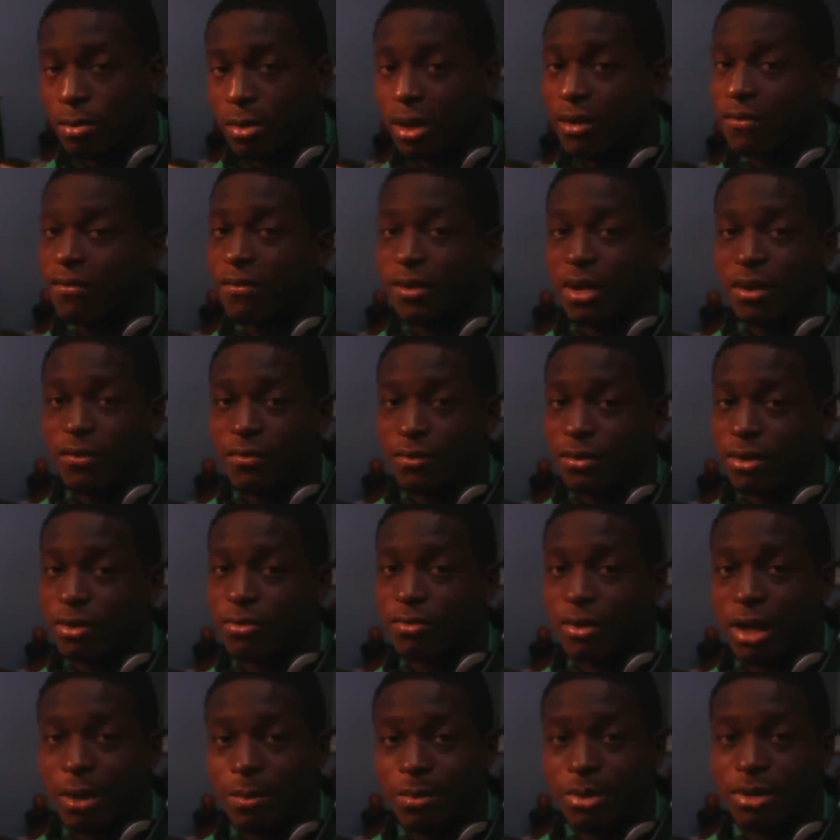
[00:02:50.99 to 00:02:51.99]
my favorite
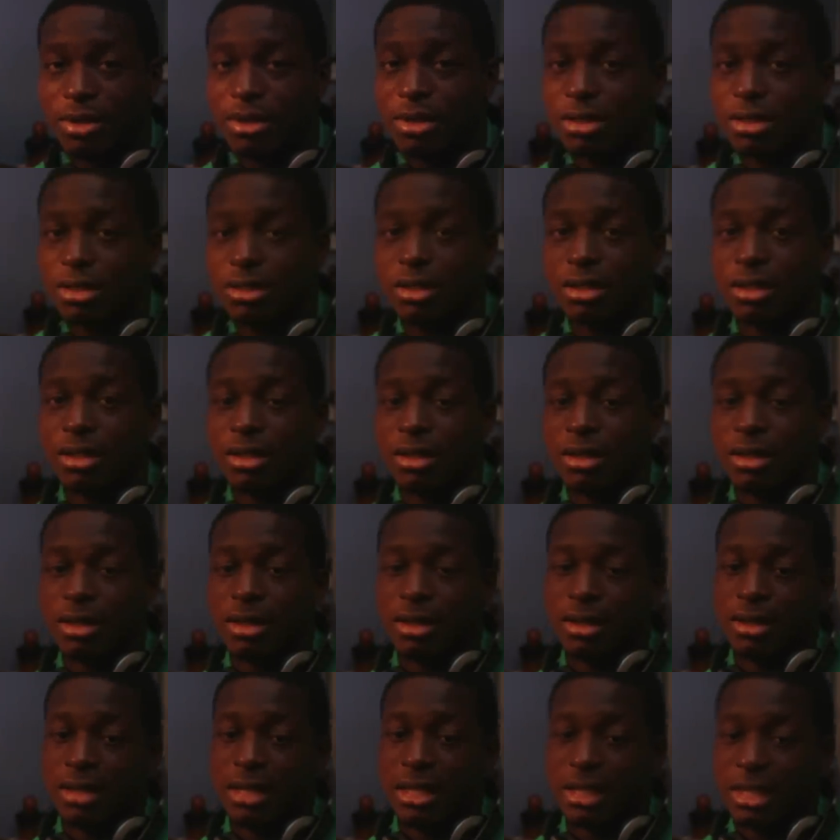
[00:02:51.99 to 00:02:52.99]
rappers
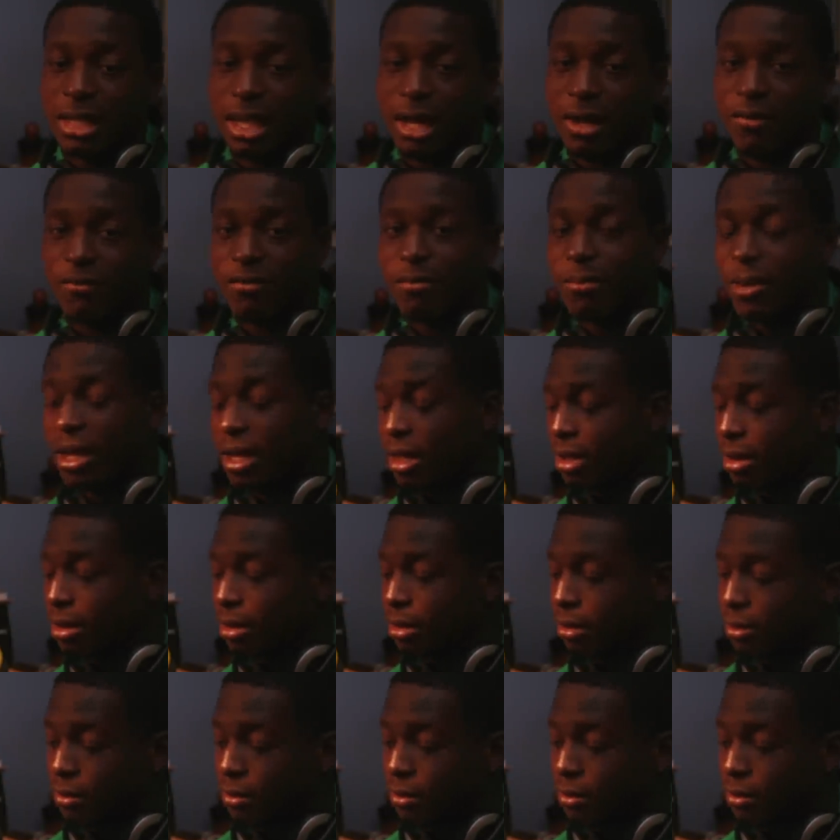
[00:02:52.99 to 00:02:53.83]
that I've met